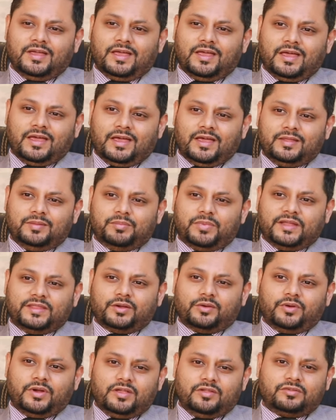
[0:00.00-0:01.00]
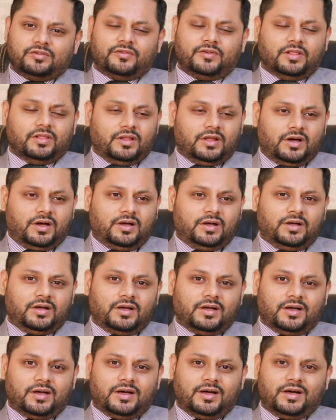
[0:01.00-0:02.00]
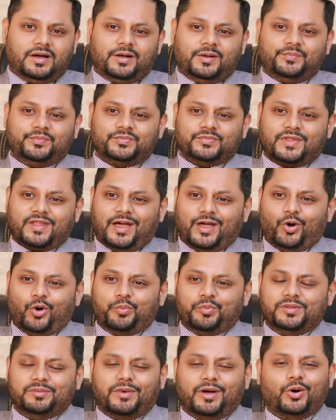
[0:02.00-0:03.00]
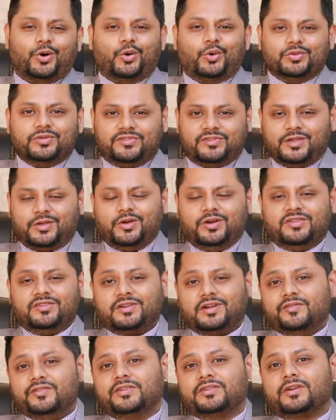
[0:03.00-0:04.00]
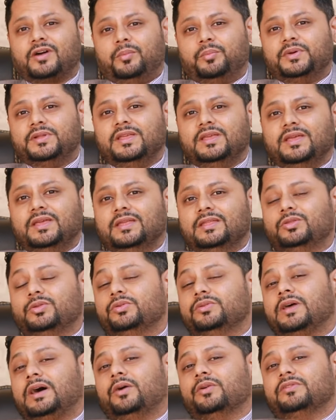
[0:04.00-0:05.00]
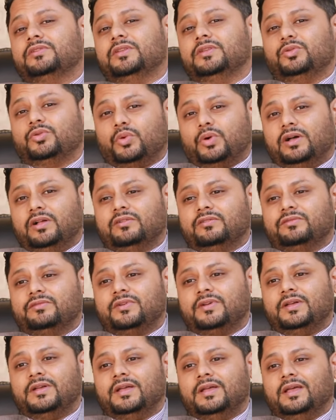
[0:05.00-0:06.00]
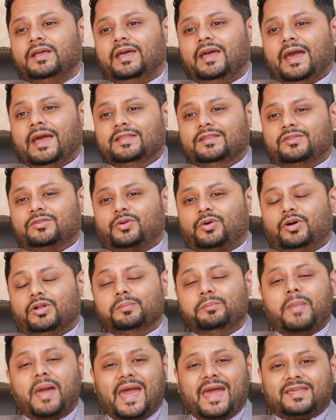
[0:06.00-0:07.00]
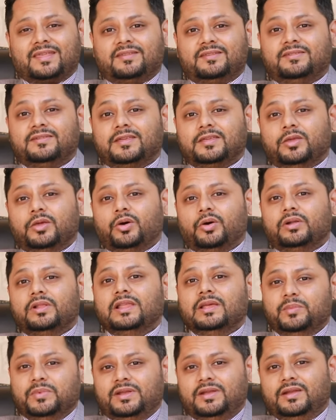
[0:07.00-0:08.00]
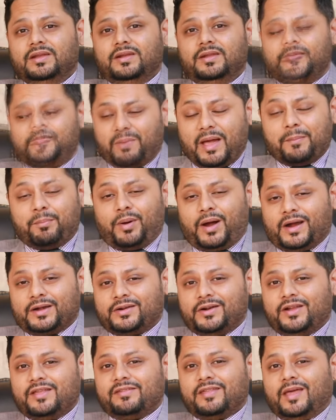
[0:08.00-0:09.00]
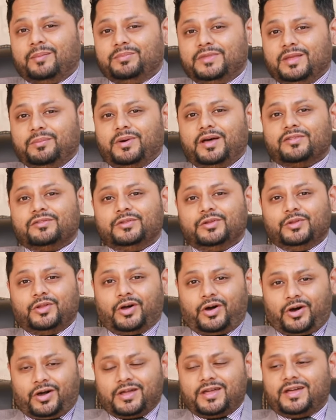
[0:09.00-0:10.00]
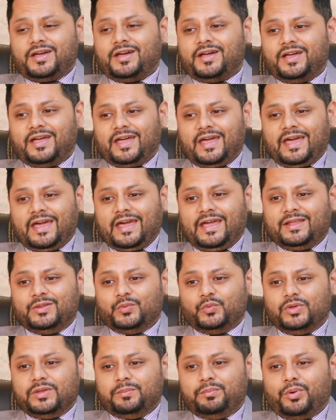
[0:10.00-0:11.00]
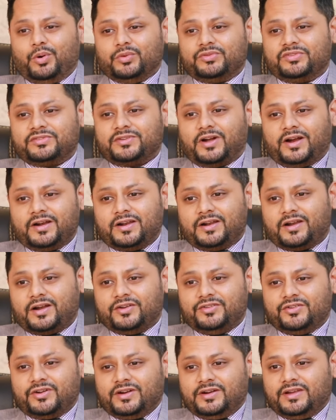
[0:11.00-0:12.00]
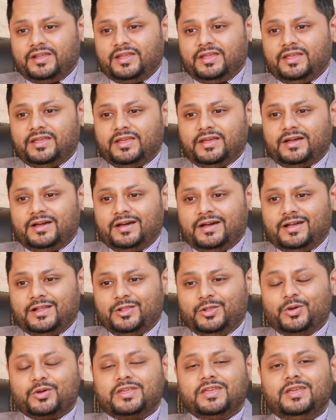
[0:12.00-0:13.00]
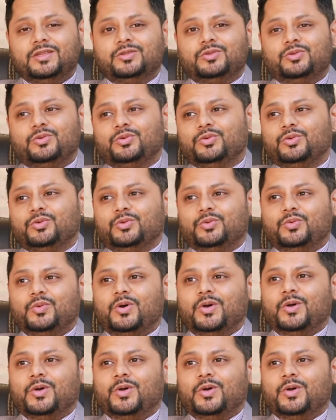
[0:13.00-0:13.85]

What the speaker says: And by the grace of Allah, I opened my own security service company in 2012, and it's called Max Secure Ltd. My partner is MD Bazlul Haq, and we both started our journey looking to